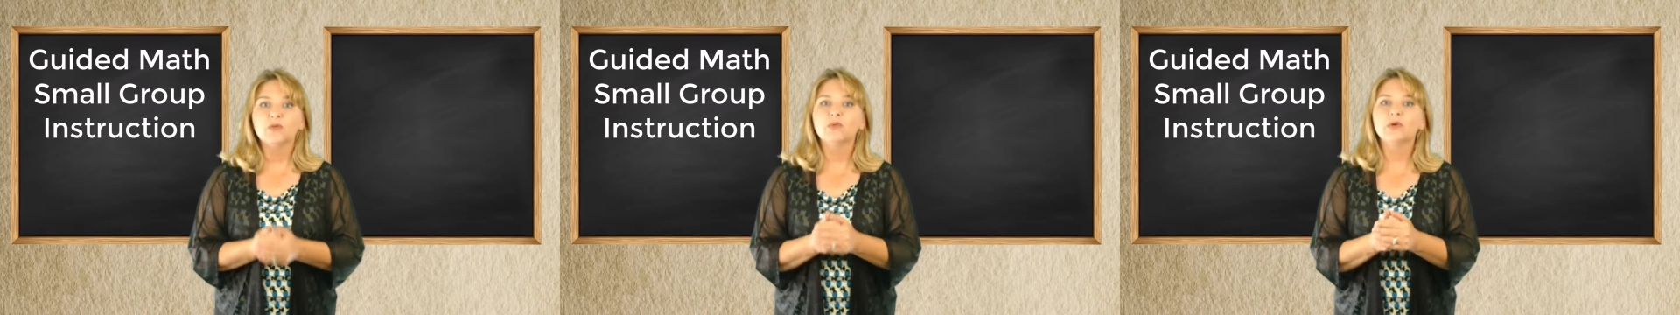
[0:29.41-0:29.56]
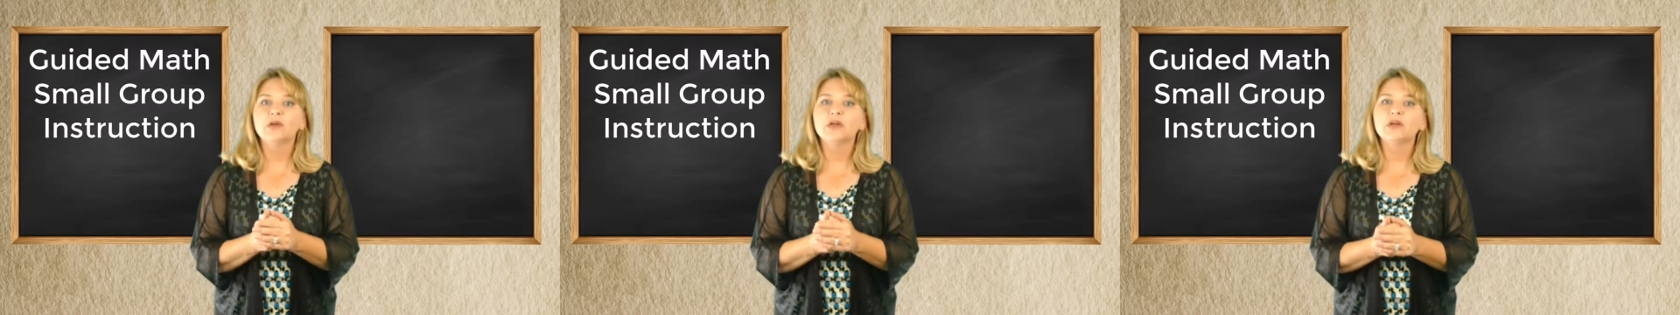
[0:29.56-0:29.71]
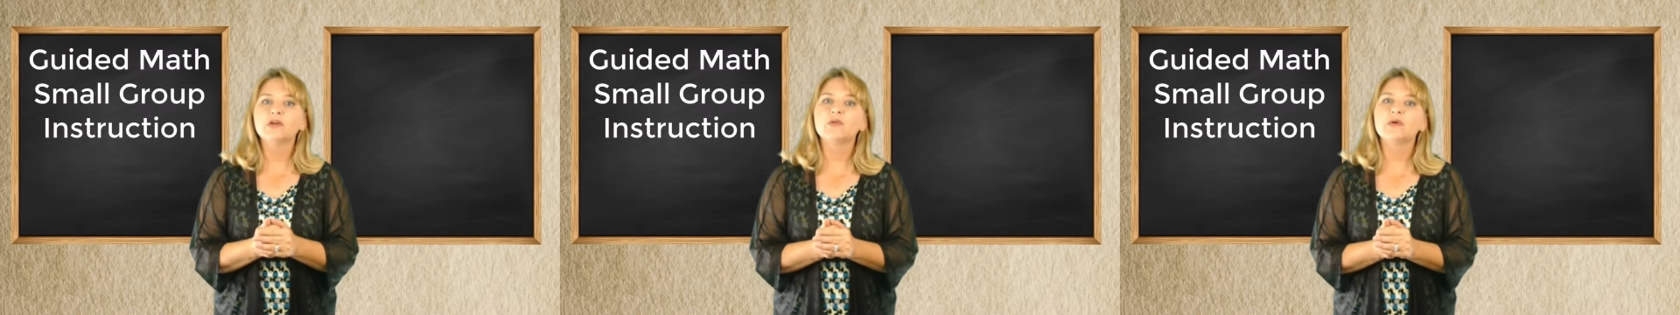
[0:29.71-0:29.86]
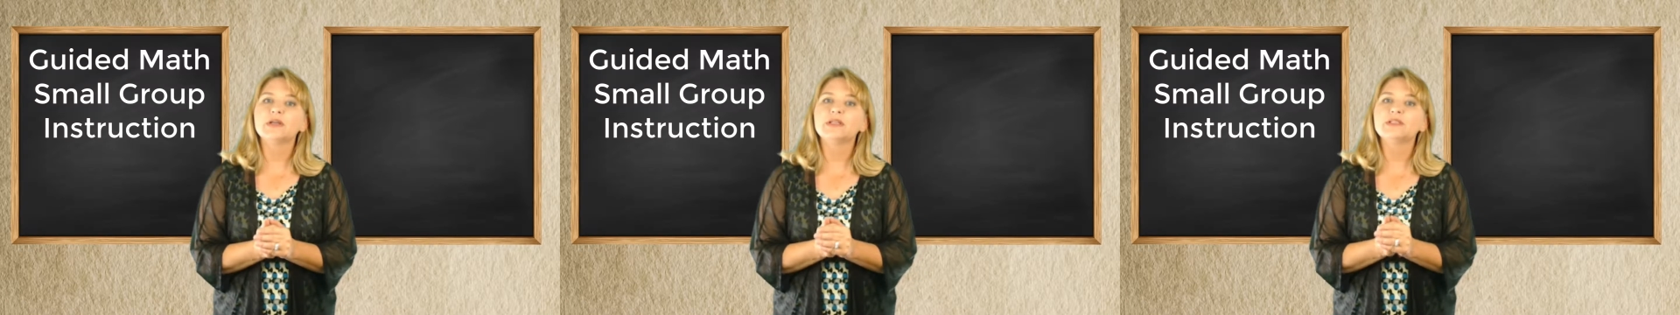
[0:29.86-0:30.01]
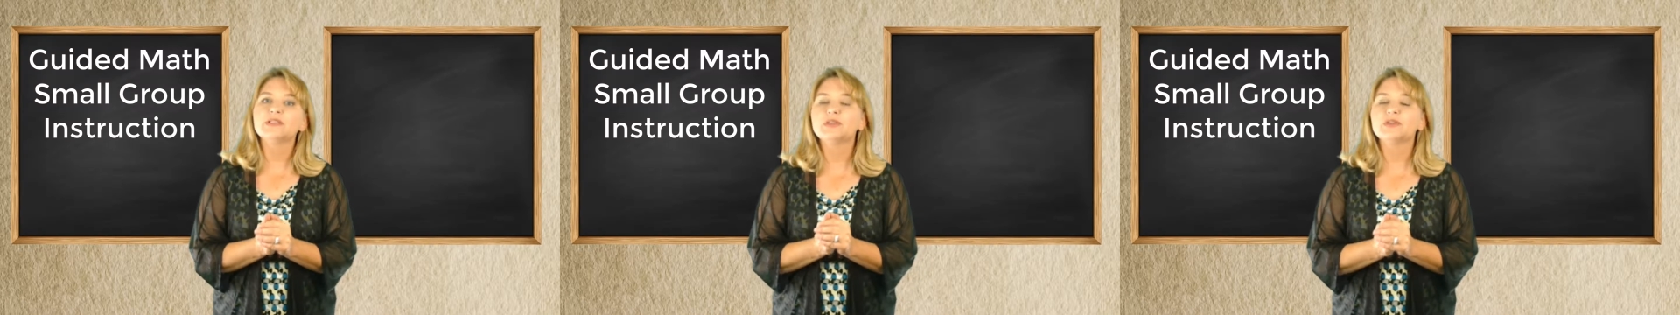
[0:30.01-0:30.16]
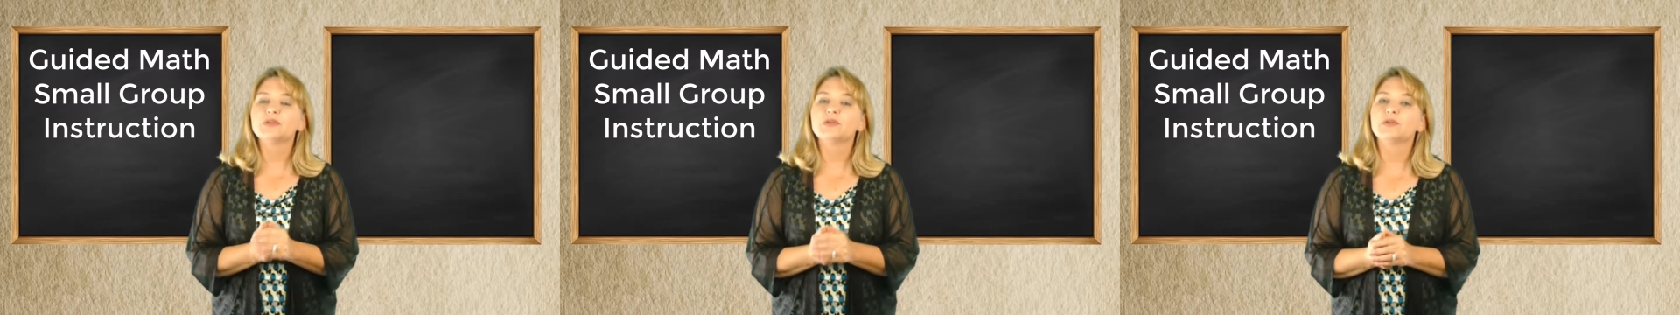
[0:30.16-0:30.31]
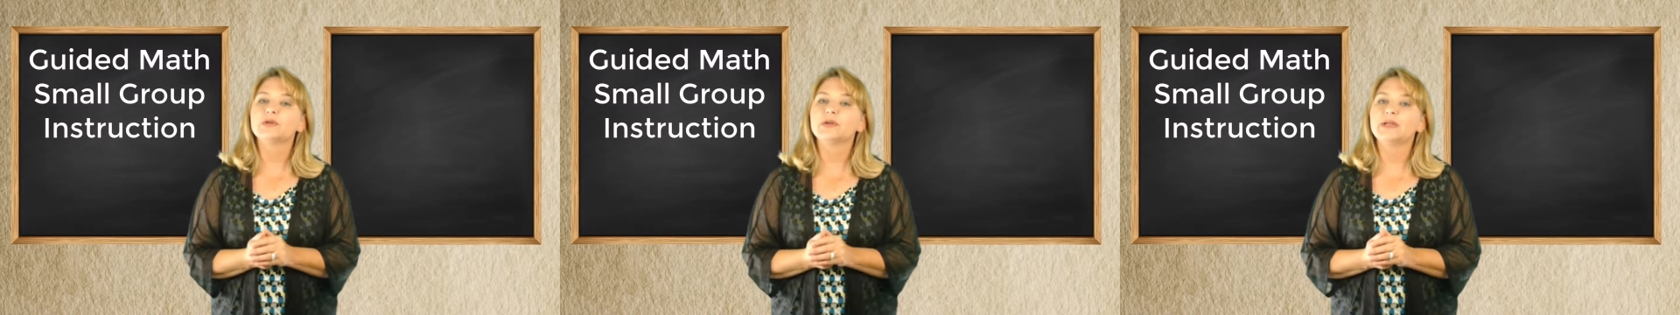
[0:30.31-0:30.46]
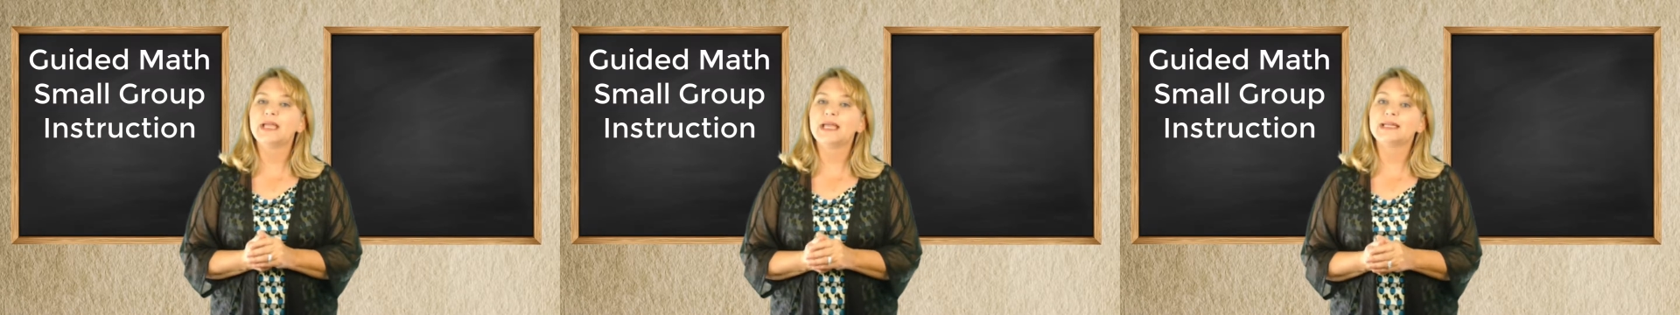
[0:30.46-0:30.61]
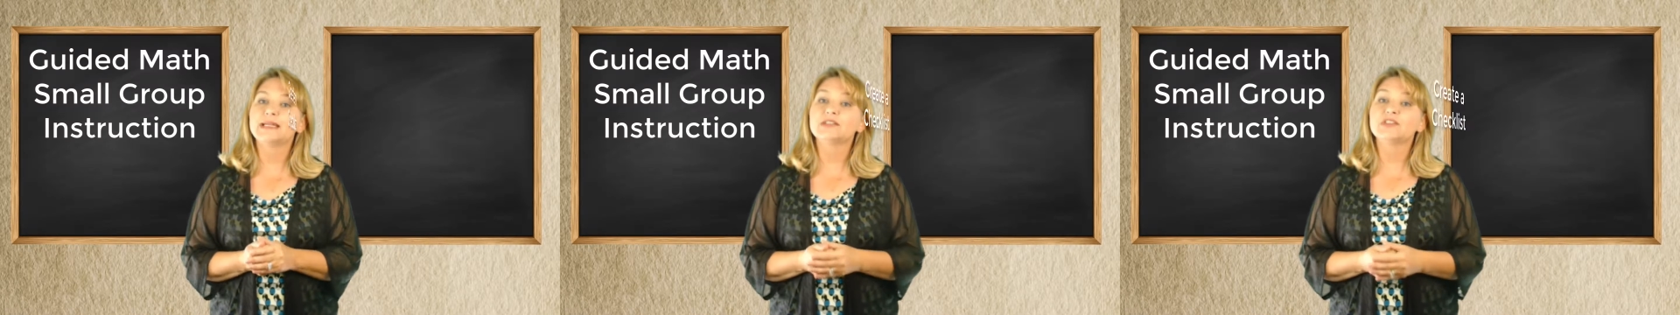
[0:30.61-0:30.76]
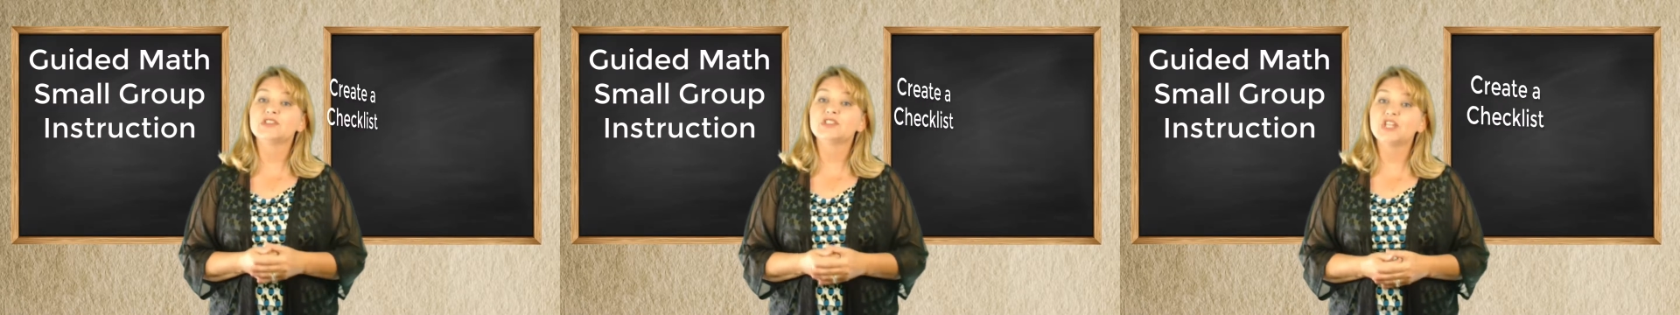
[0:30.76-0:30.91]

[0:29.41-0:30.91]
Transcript: we are going to create a